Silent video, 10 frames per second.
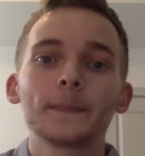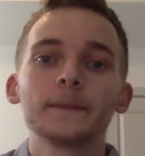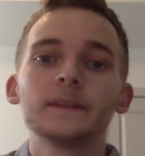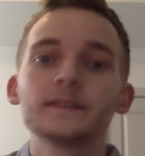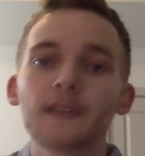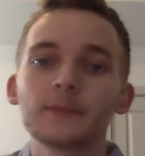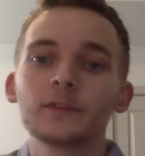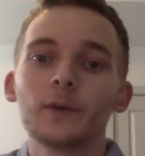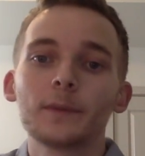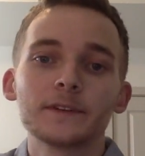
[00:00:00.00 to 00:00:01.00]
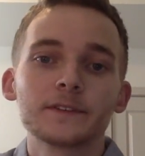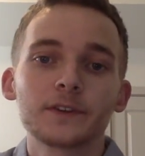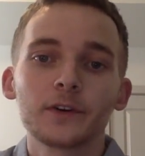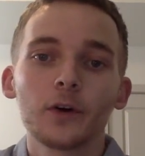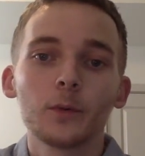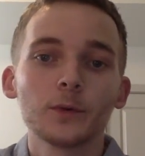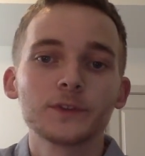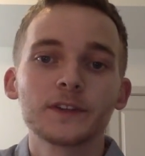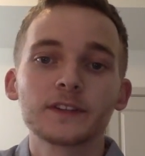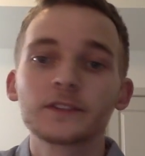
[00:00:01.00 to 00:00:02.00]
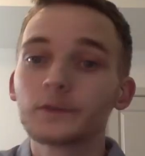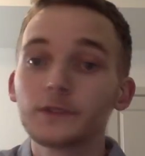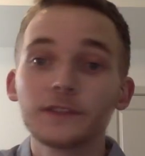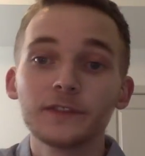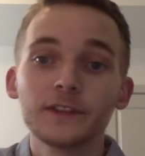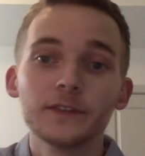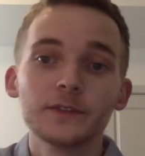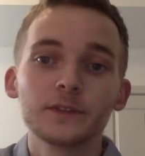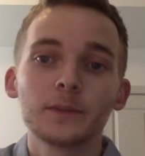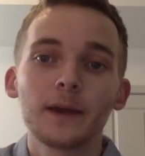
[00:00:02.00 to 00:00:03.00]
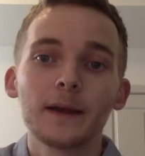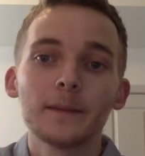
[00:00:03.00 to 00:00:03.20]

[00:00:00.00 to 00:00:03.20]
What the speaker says: These types of weapons are almost exclusively used by